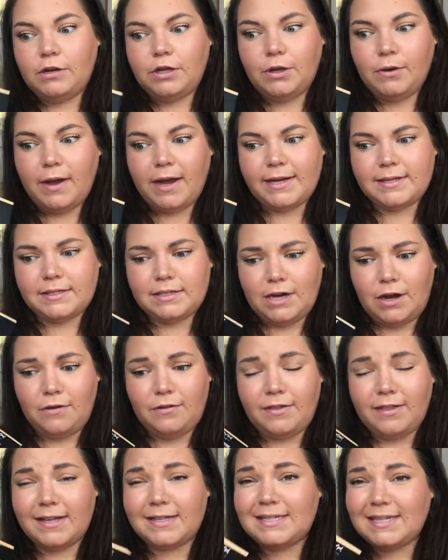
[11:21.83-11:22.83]
You guys know
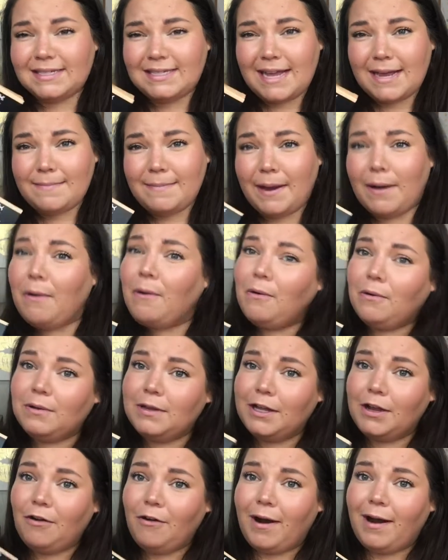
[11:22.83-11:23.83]
that this is like my
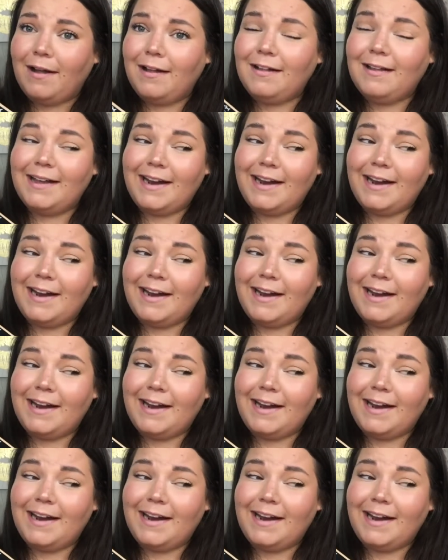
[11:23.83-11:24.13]
holy grail